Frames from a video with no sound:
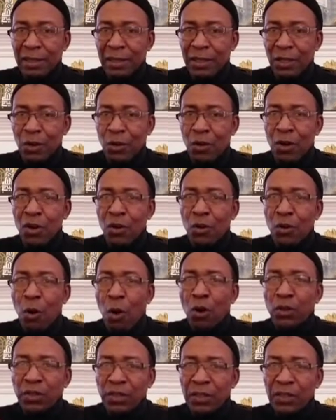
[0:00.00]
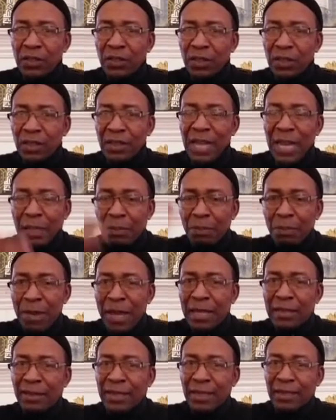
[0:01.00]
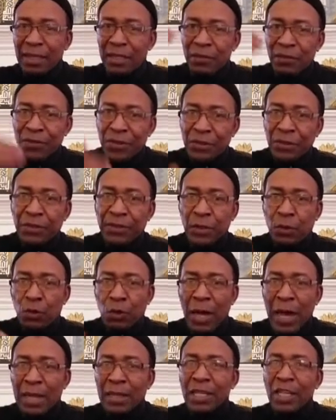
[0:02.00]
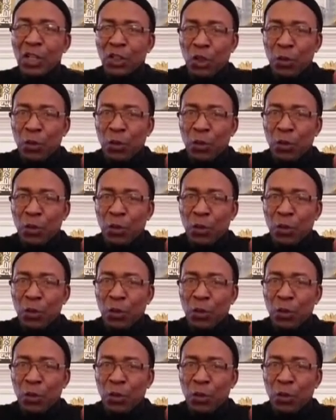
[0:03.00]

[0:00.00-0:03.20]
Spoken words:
You know, causes that make certain verse of the Quran